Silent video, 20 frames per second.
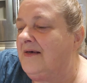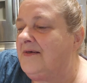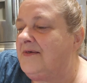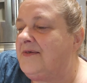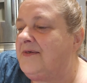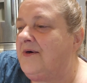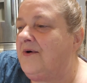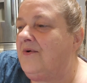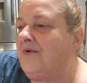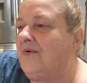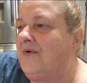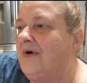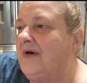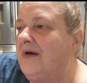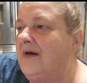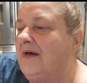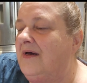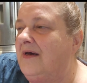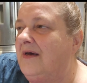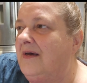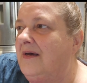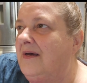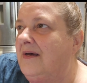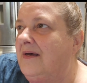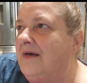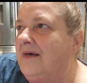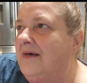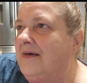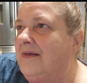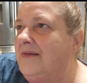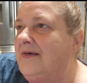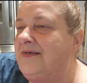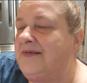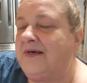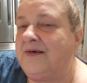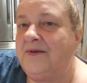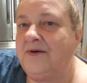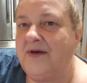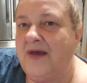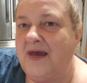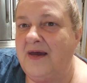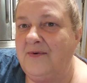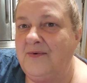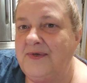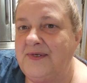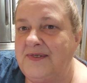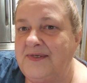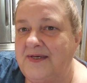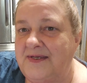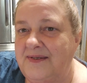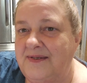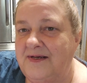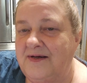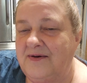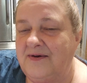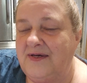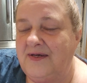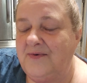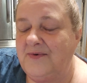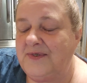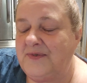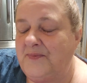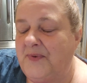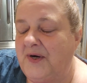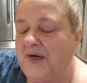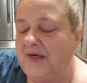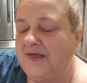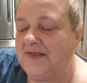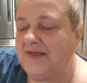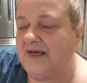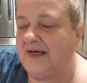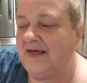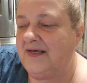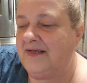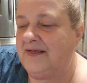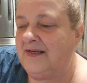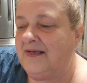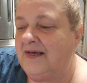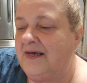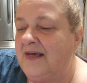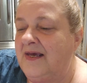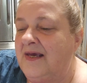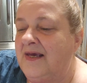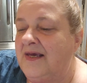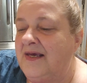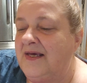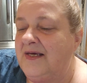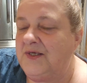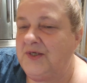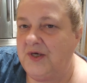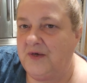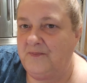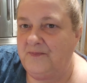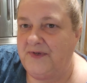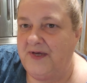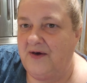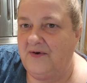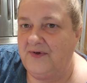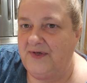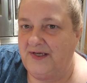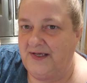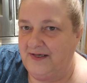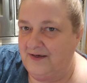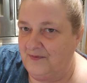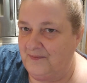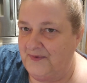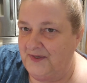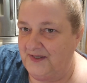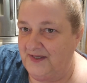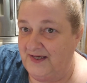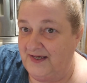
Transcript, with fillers: So, this other guy was sitting there. He was parked. And he jumped out and he helped the